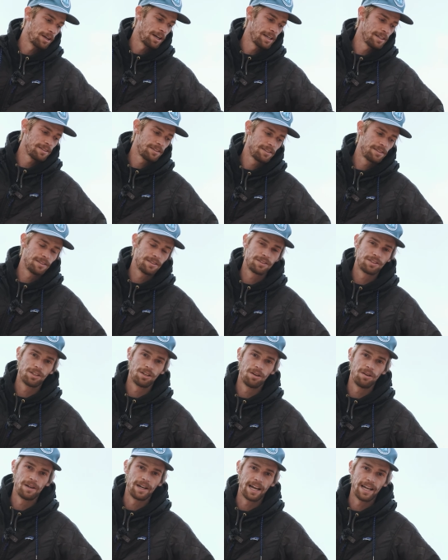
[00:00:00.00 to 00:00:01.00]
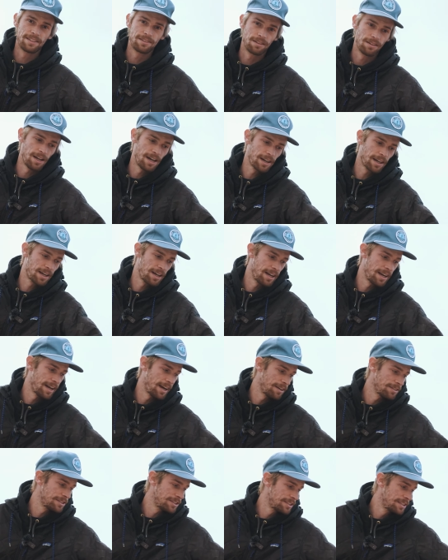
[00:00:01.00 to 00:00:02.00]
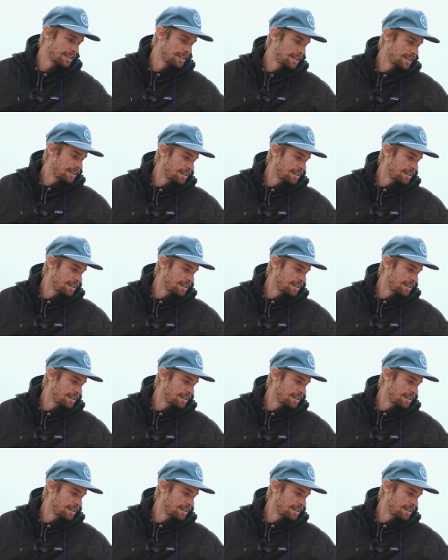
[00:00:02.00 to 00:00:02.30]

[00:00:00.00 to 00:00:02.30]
lights, so it has a lot of cutouts